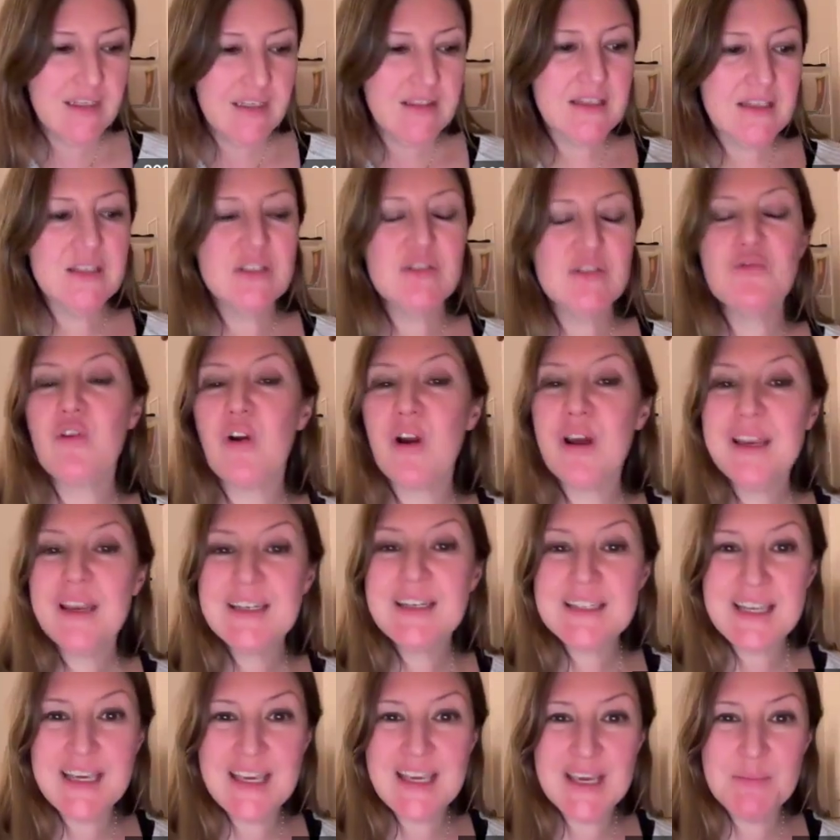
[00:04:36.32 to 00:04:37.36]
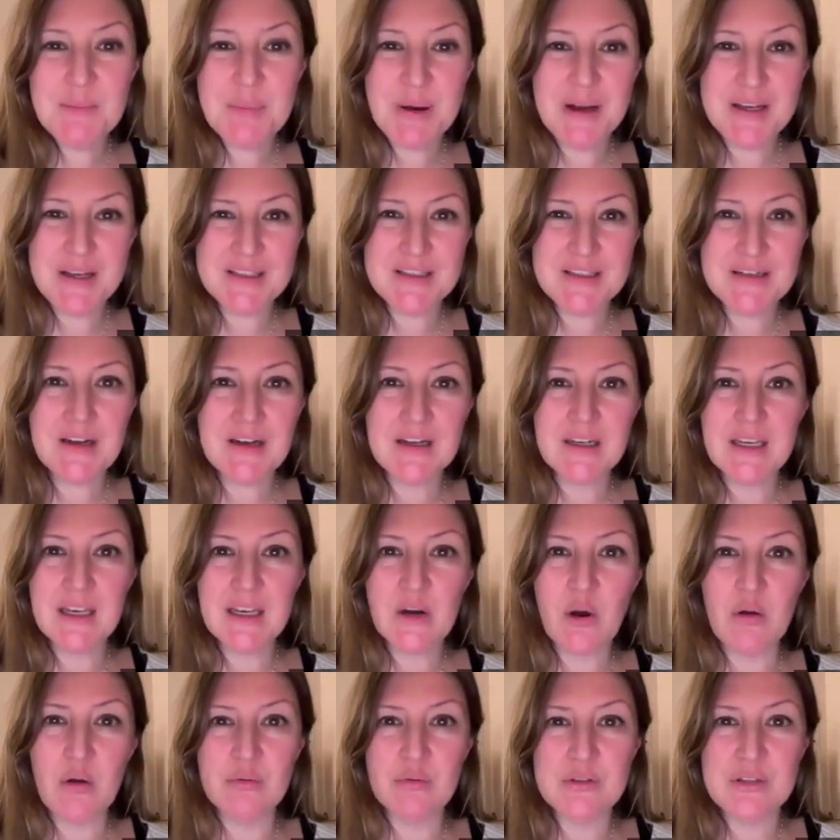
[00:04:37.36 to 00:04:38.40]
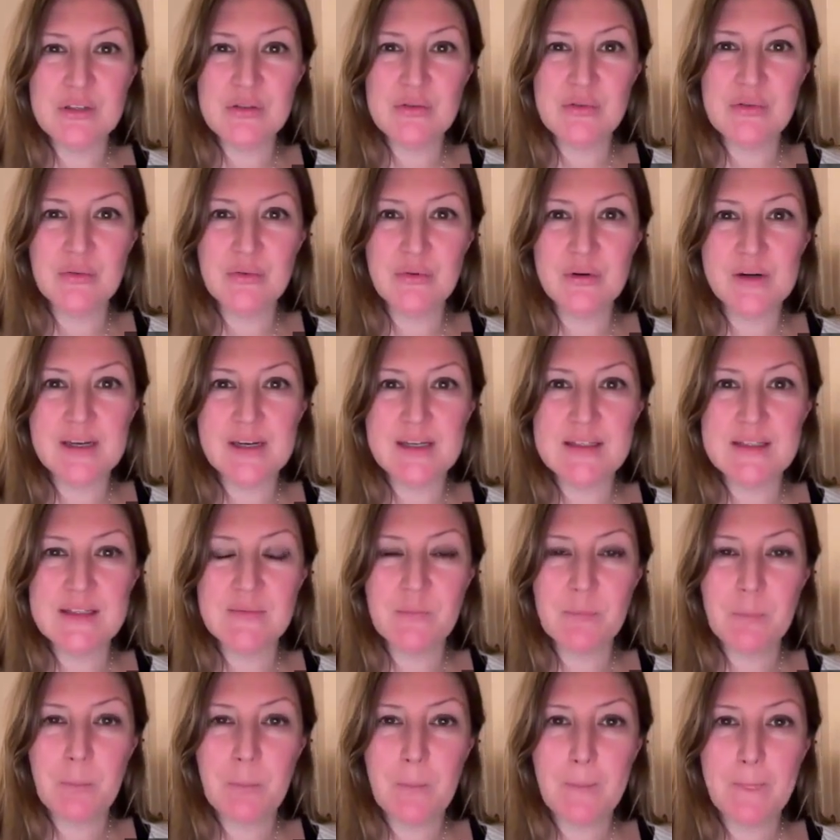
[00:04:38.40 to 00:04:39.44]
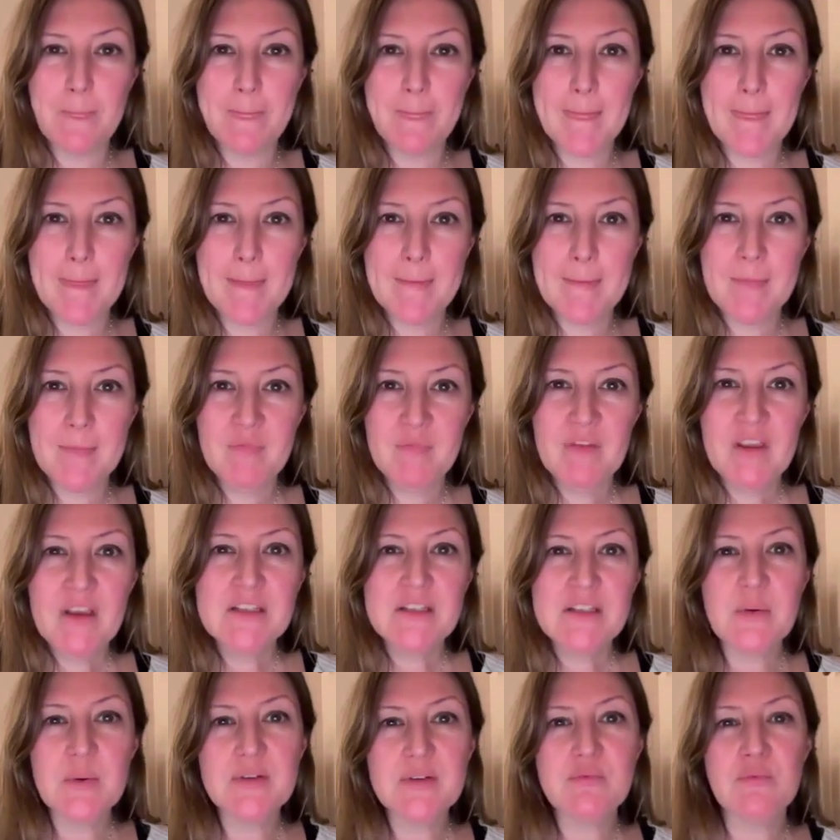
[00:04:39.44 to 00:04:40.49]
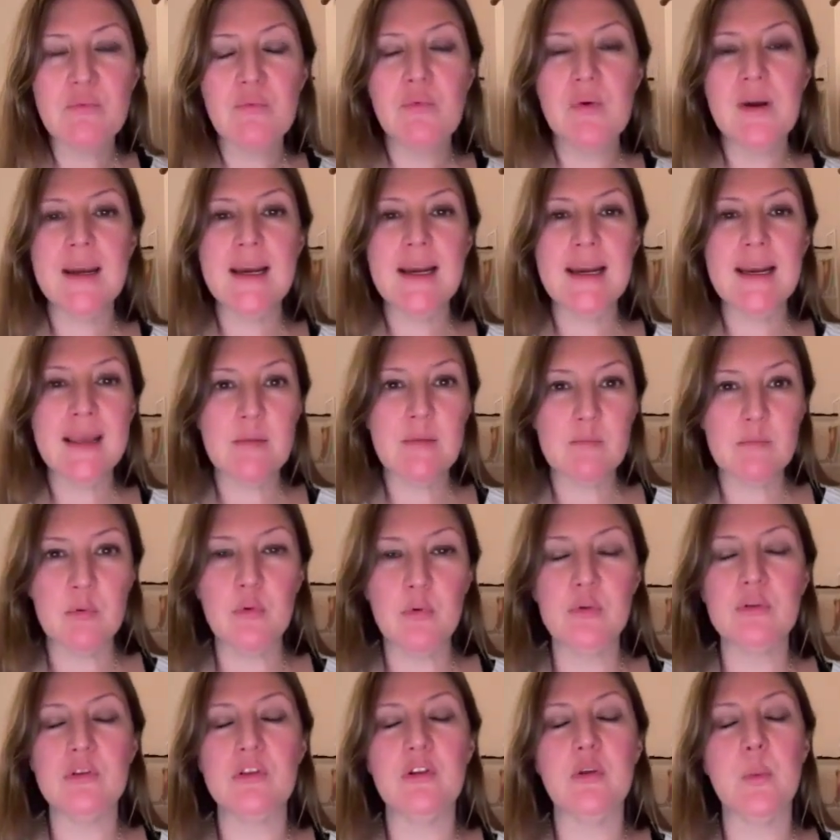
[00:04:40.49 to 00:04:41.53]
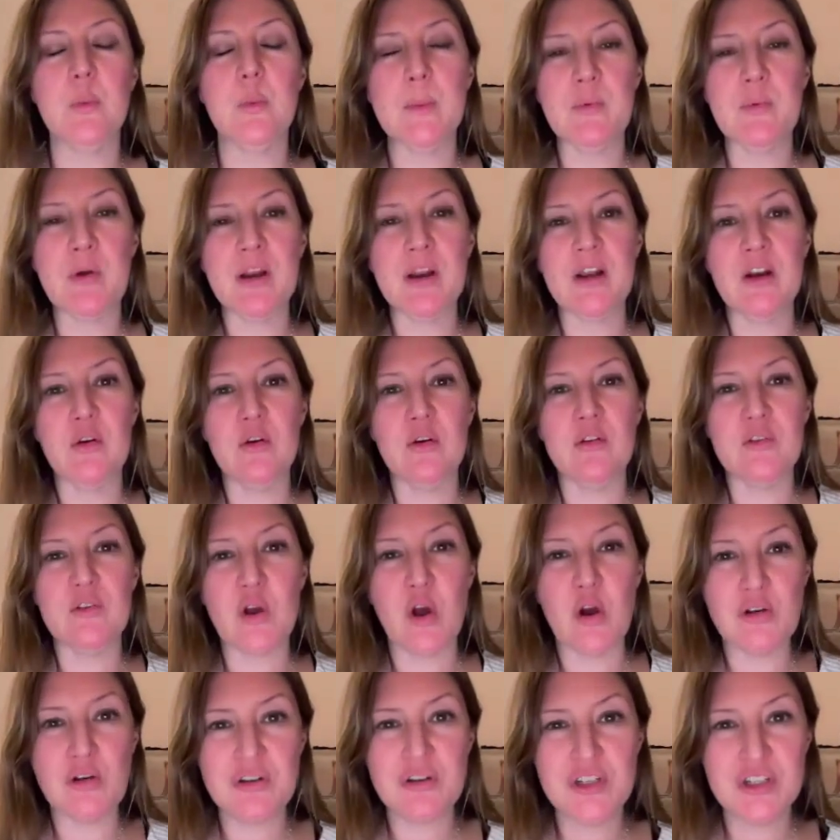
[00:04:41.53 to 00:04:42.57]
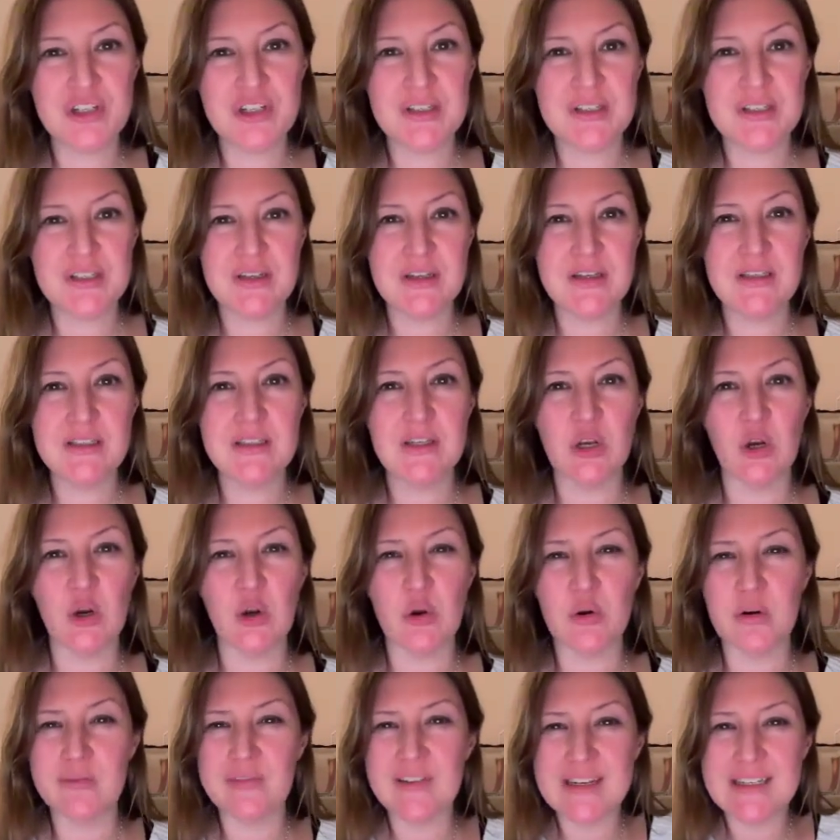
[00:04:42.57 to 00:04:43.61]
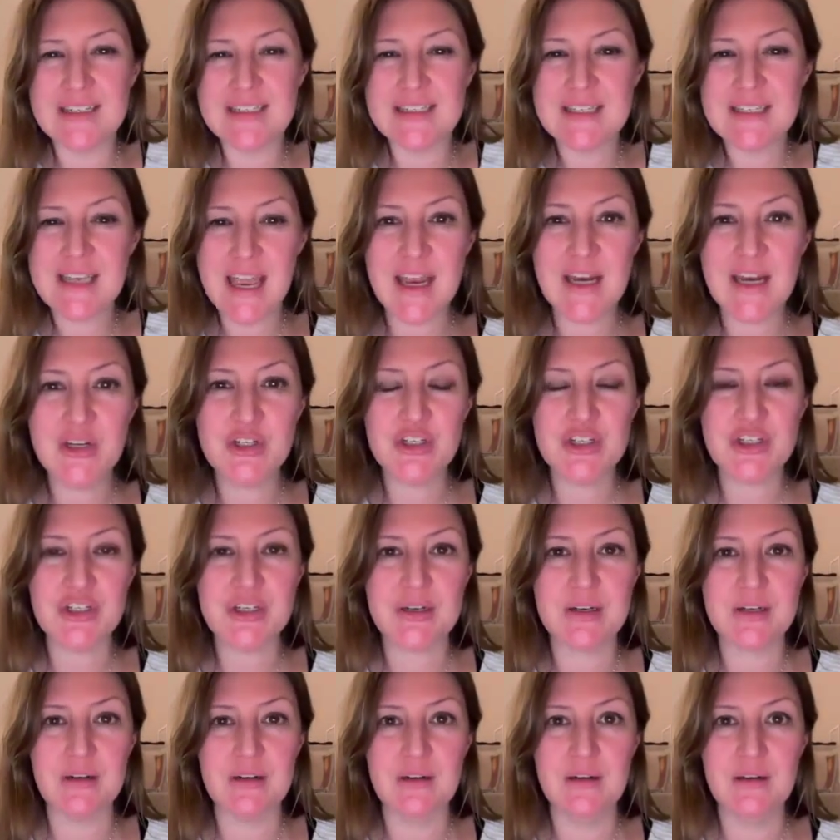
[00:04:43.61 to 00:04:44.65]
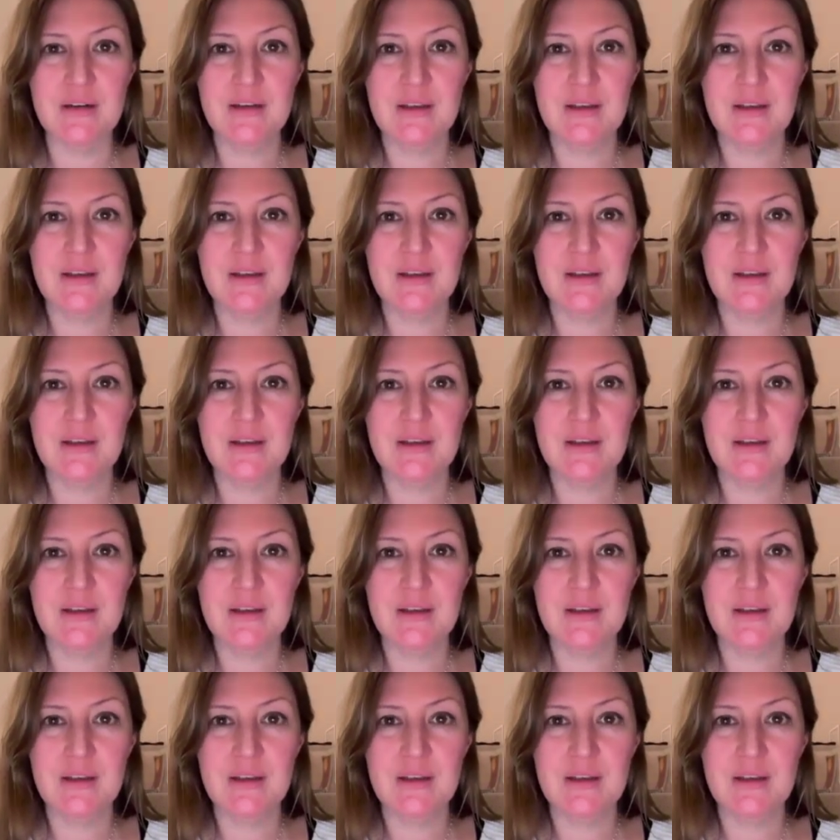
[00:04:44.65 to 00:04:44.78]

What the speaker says: that is trying to keep us stuck in old stories. So it's really important that we bring a lot of consciousness and a lot of intention